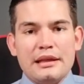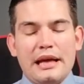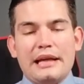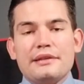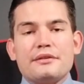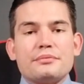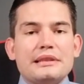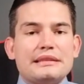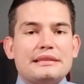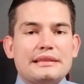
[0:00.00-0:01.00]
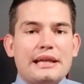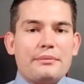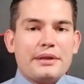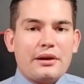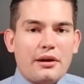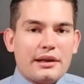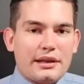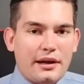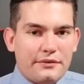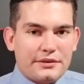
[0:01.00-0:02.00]
And the reason that we are
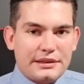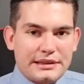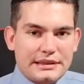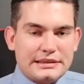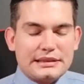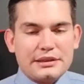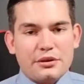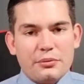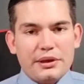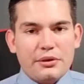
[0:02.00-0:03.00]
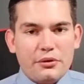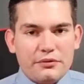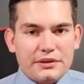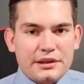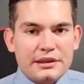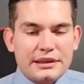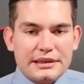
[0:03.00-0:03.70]
covering this and going over